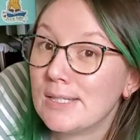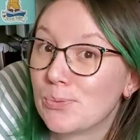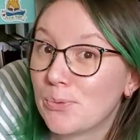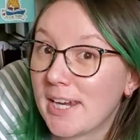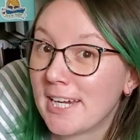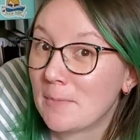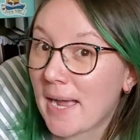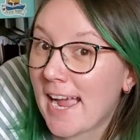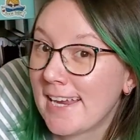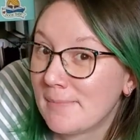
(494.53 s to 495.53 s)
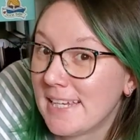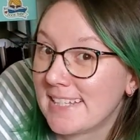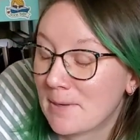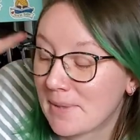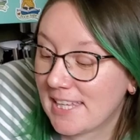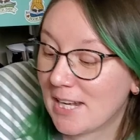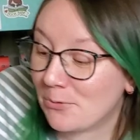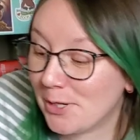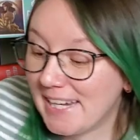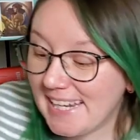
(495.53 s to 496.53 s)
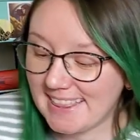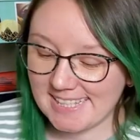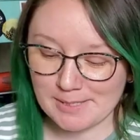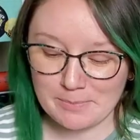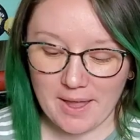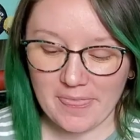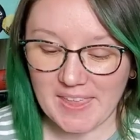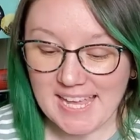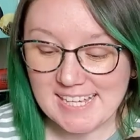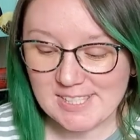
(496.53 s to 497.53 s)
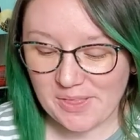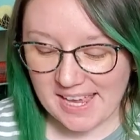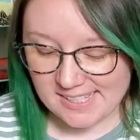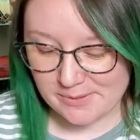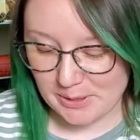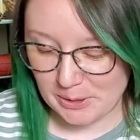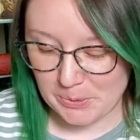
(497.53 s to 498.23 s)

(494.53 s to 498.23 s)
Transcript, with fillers: is right here behind me because I plan on reading it this month, so that's really